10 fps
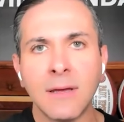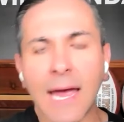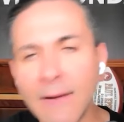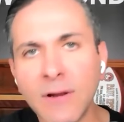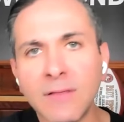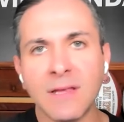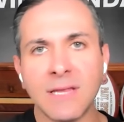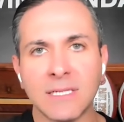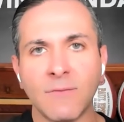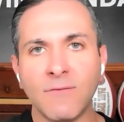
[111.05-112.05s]
everything
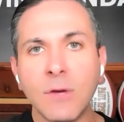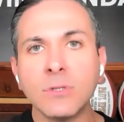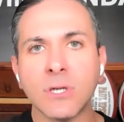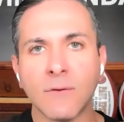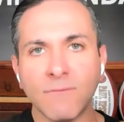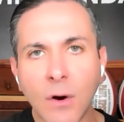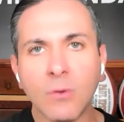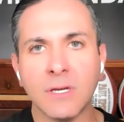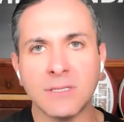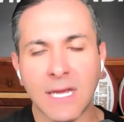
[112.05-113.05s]
that's future
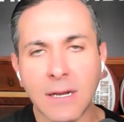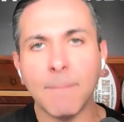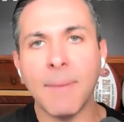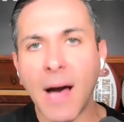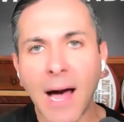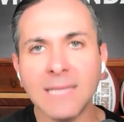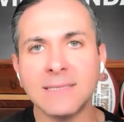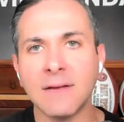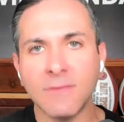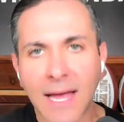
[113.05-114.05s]
focused in a
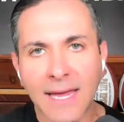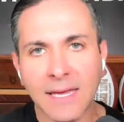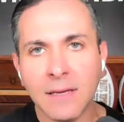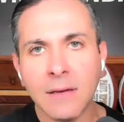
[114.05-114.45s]
positive light.